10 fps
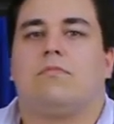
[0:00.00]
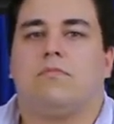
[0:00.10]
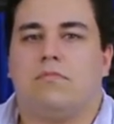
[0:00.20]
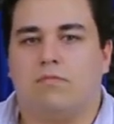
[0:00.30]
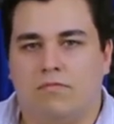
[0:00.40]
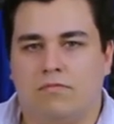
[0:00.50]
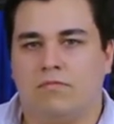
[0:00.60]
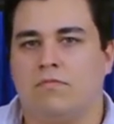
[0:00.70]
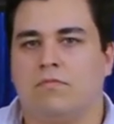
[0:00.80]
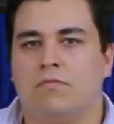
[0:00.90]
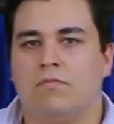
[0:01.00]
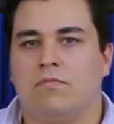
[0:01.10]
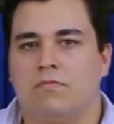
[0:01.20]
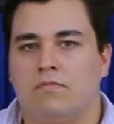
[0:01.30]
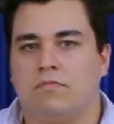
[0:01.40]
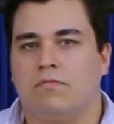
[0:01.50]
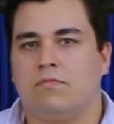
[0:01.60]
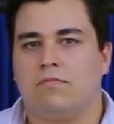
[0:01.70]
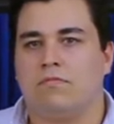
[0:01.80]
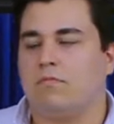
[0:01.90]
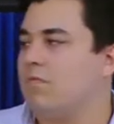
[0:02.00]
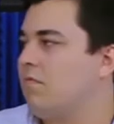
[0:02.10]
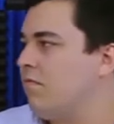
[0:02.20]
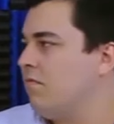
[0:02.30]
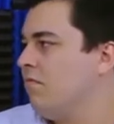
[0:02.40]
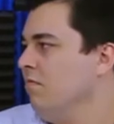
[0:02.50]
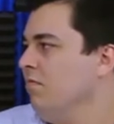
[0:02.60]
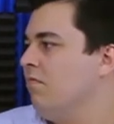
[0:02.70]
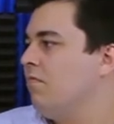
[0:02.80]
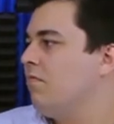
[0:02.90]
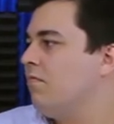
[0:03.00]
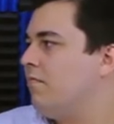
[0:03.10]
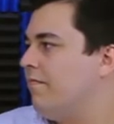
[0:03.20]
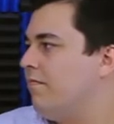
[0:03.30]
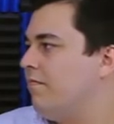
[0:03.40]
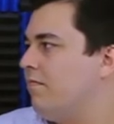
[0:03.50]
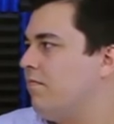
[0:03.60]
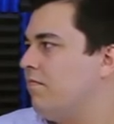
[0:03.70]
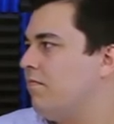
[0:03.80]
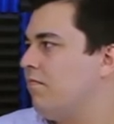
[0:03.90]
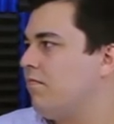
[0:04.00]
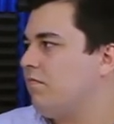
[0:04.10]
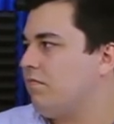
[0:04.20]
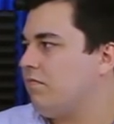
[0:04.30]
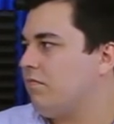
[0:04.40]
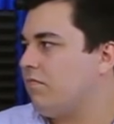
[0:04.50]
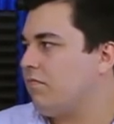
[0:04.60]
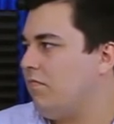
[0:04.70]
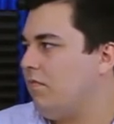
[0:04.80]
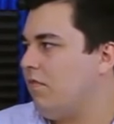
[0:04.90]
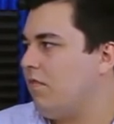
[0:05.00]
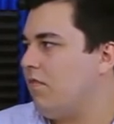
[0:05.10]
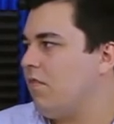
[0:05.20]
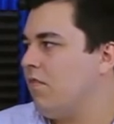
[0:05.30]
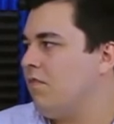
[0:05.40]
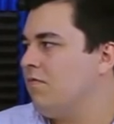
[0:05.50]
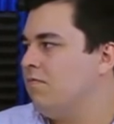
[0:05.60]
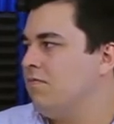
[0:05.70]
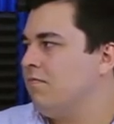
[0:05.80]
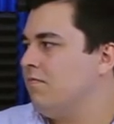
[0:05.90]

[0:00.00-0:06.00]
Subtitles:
(silent)